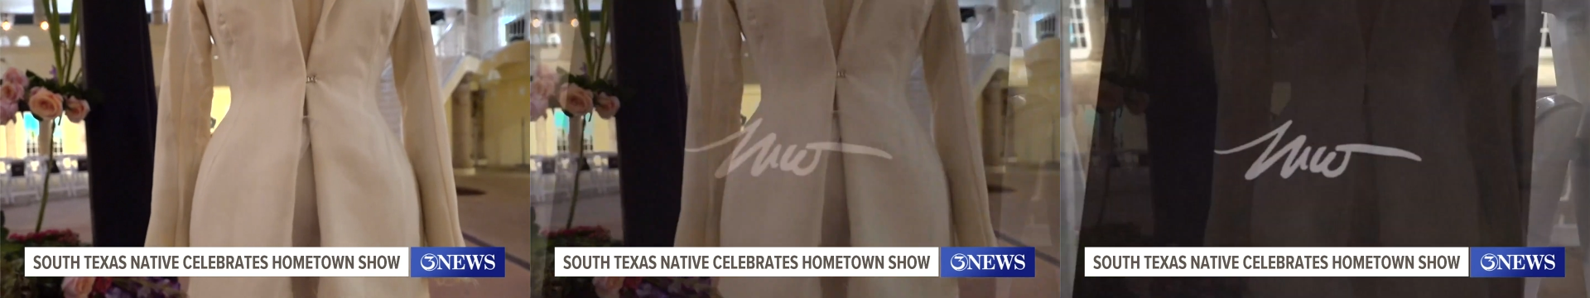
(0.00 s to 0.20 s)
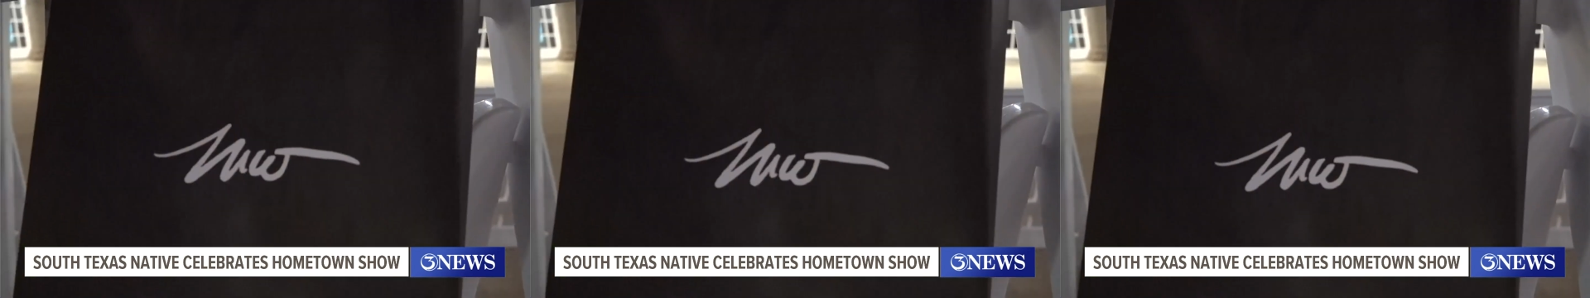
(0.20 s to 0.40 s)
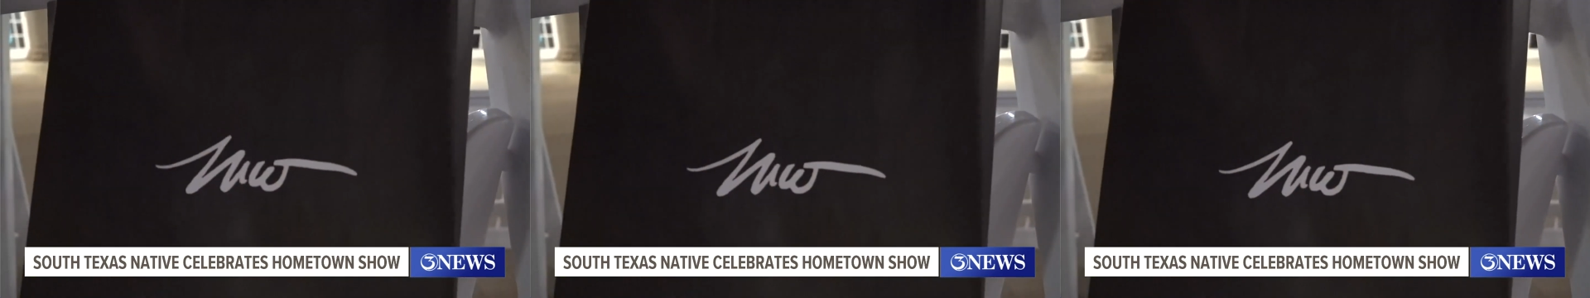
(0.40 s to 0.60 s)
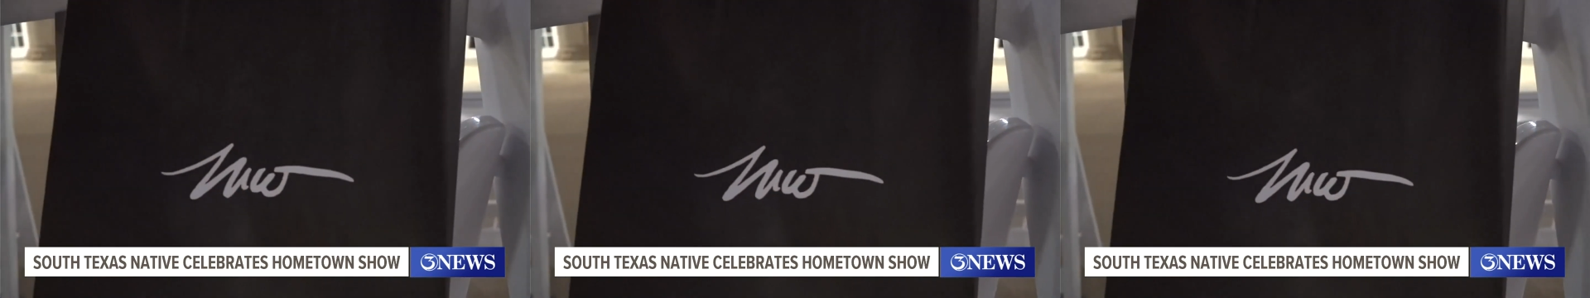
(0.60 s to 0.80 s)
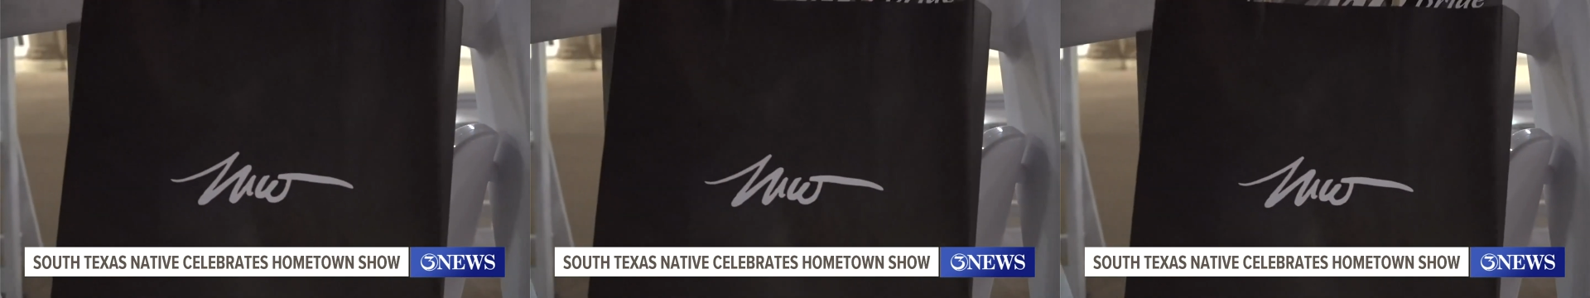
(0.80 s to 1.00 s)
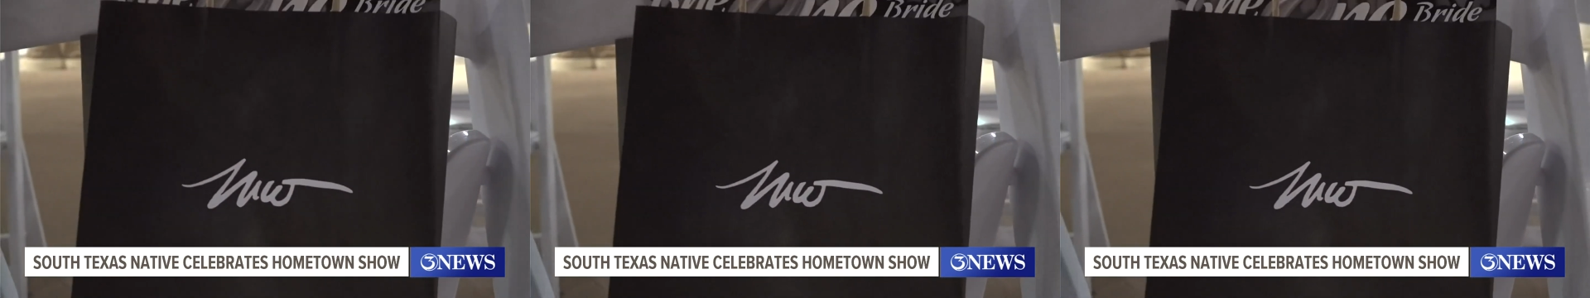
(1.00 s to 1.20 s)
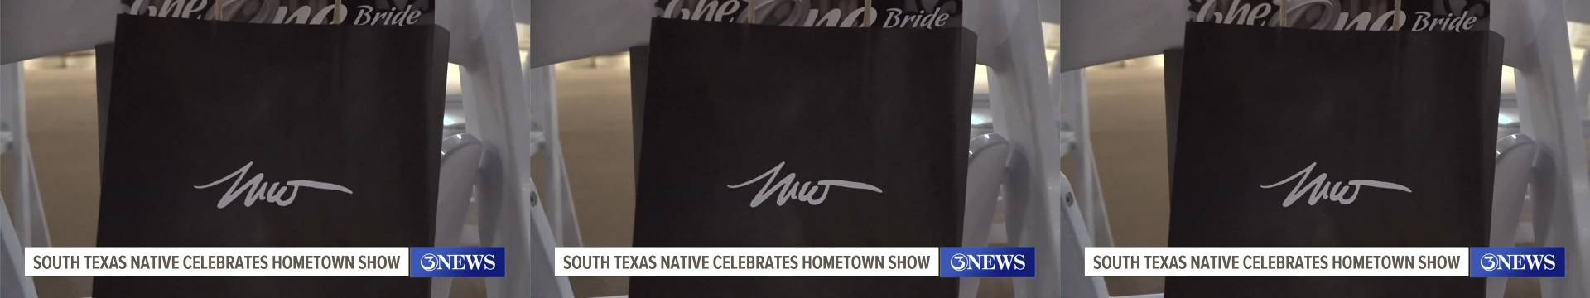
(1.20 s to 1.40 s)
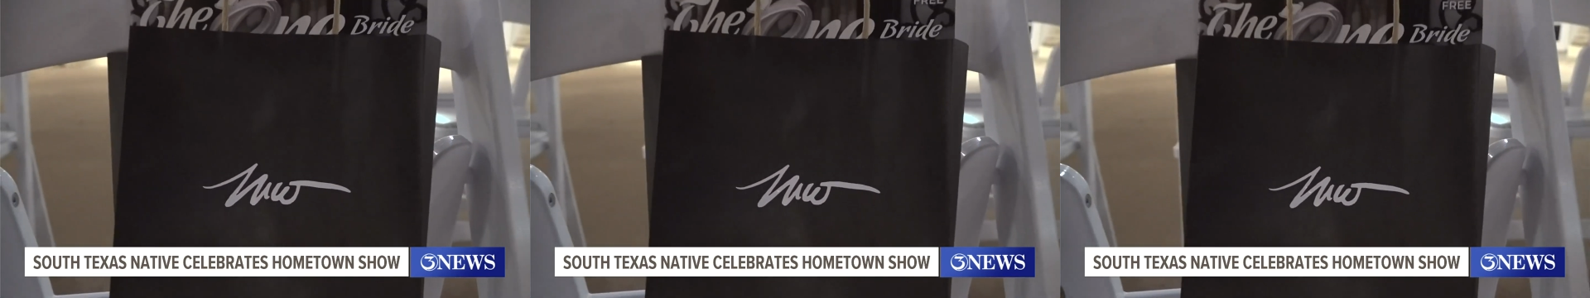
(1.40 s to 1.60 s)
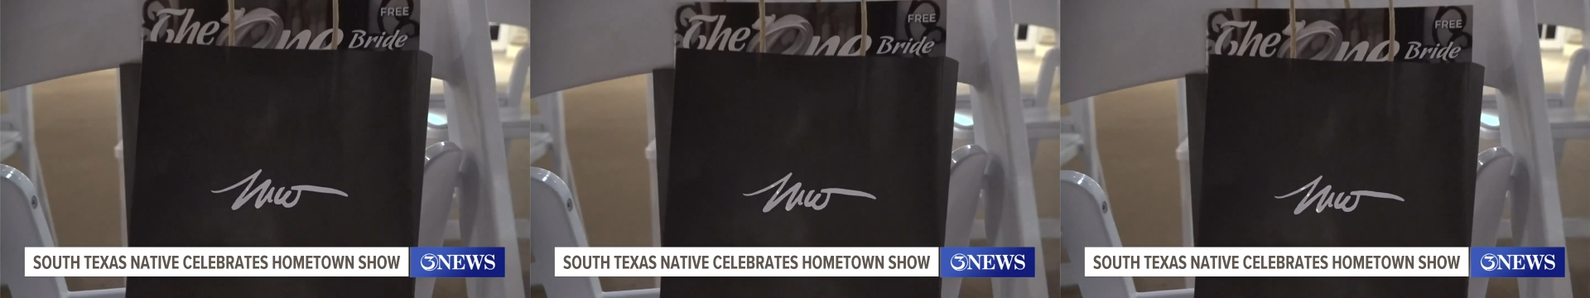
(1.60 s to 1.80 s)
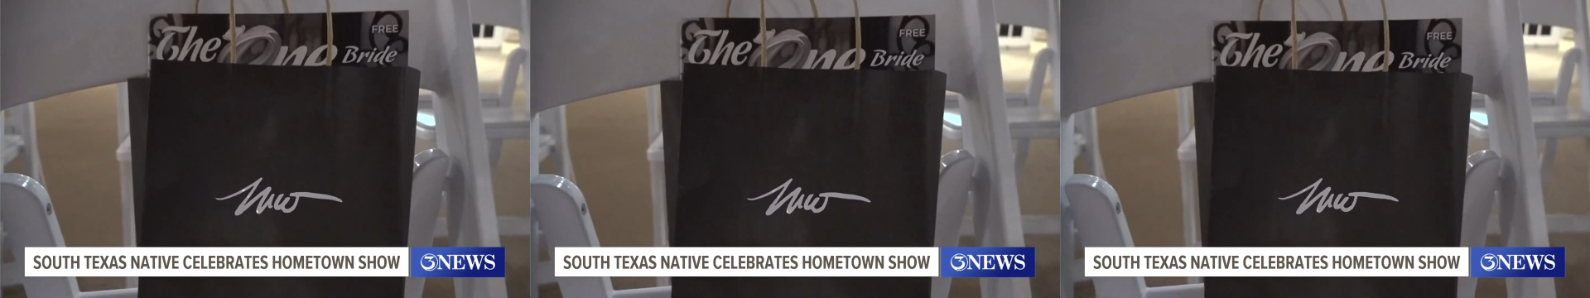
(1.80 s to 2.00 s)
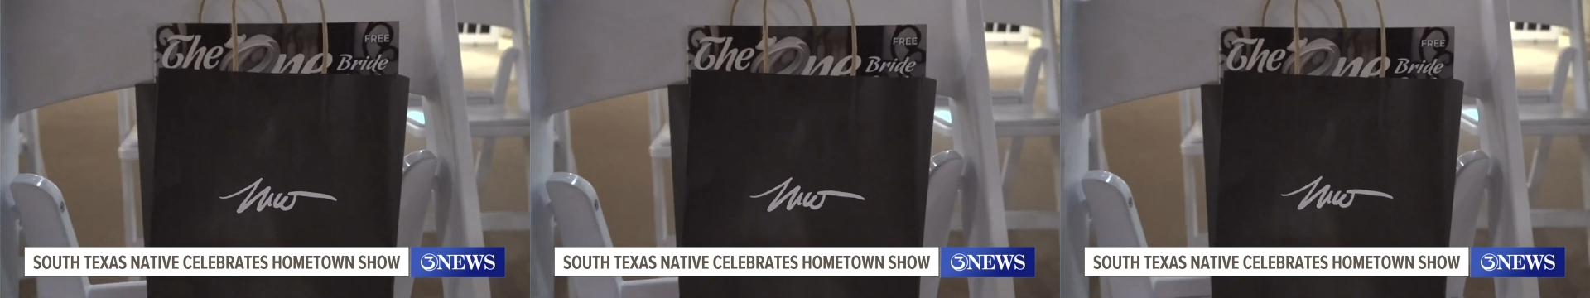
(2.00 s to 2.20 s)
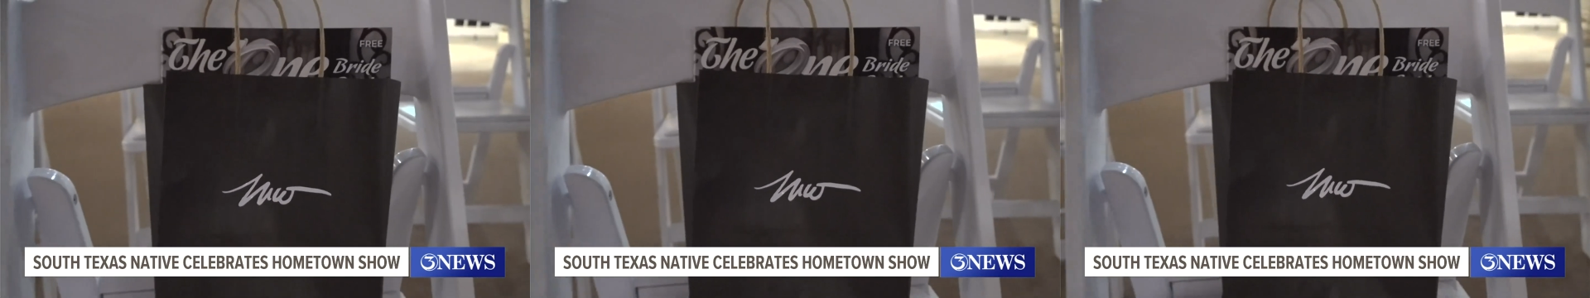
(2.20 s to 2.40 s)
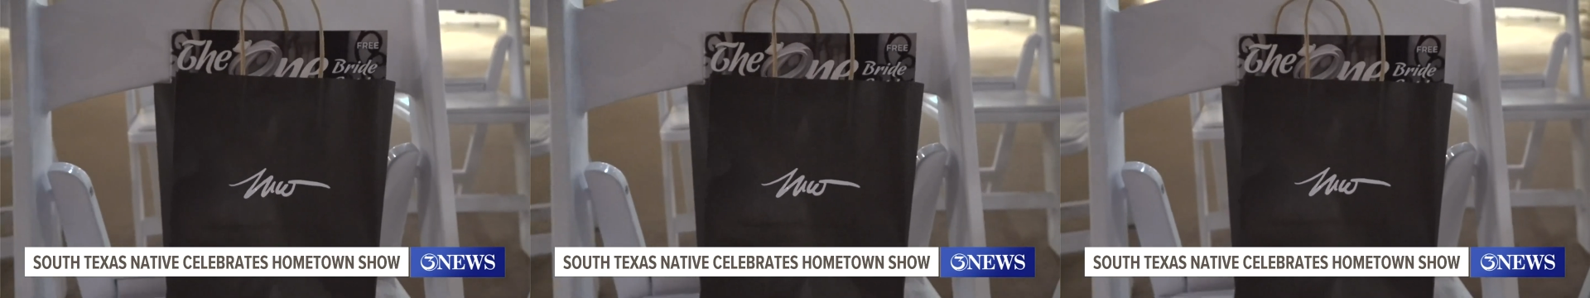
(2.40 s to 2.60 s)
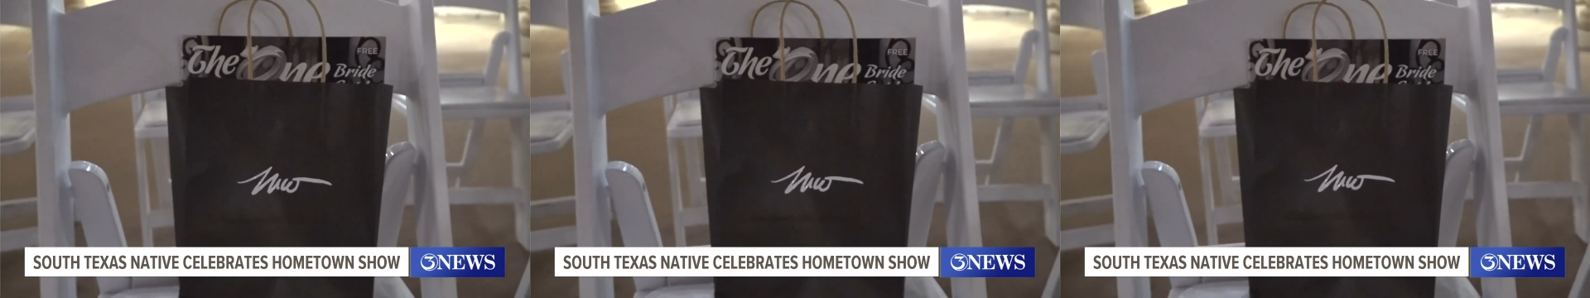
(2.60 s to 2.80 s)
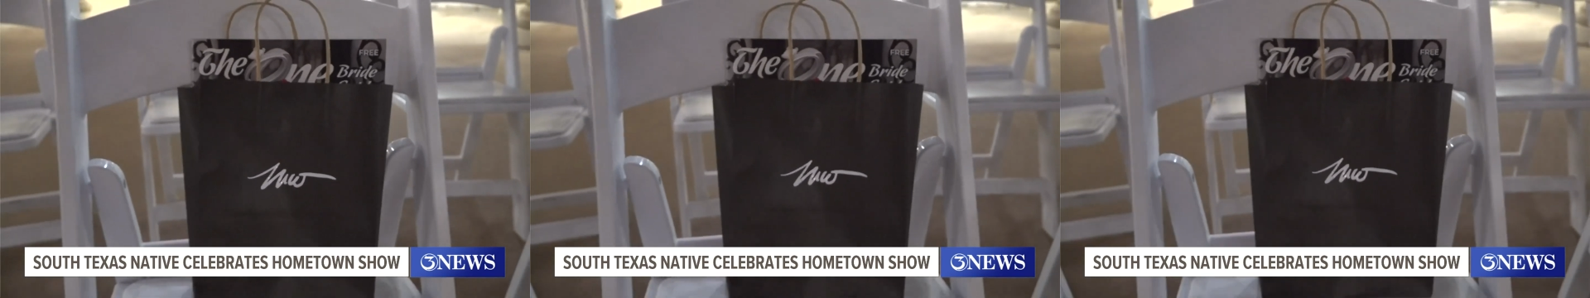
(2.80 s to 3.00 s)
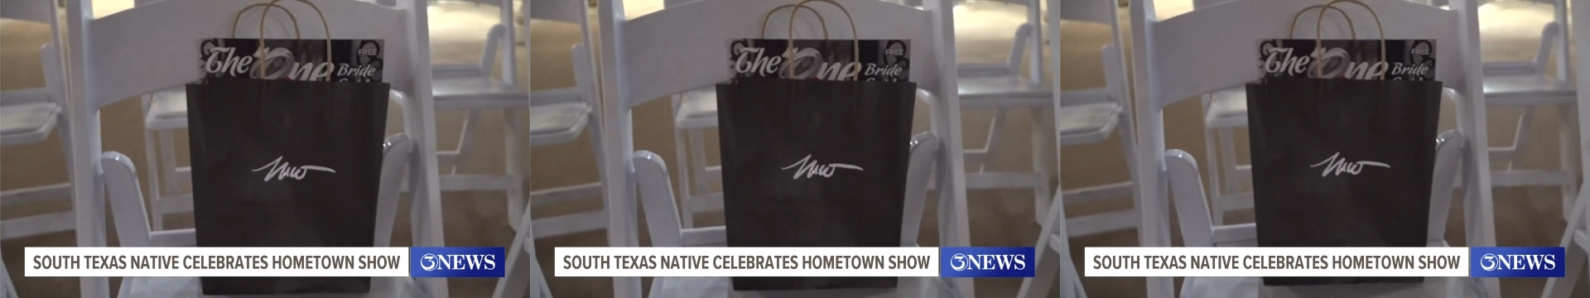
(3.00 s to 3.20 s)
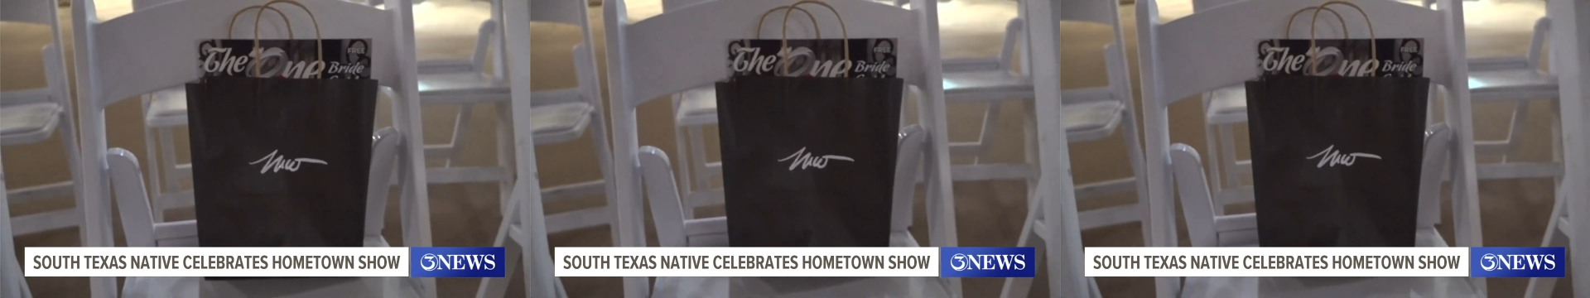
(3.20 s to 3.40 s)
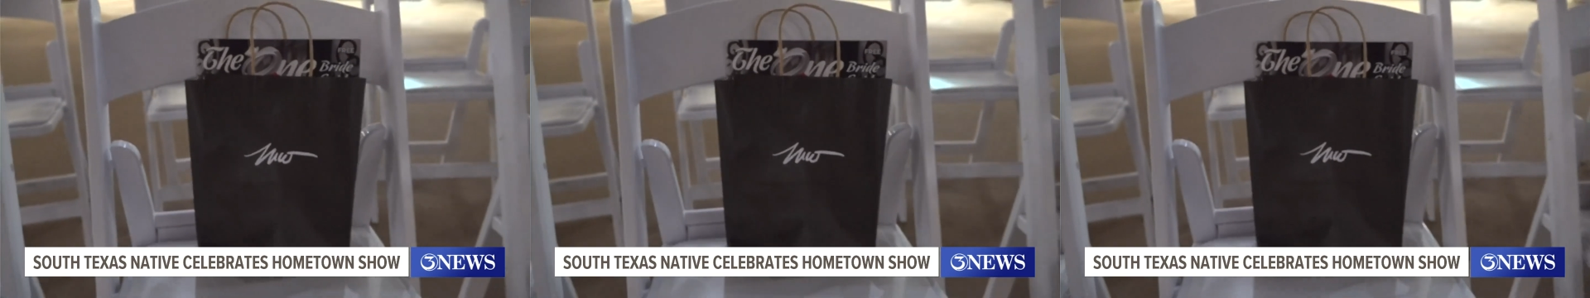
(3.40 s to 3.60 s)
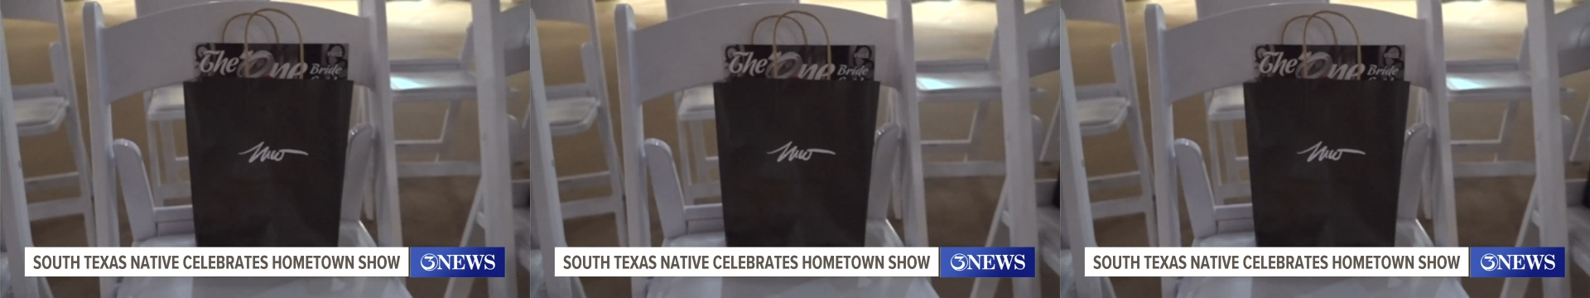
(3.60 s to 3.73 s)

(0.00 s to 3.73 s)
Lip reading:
Nobody's mouth can be seen.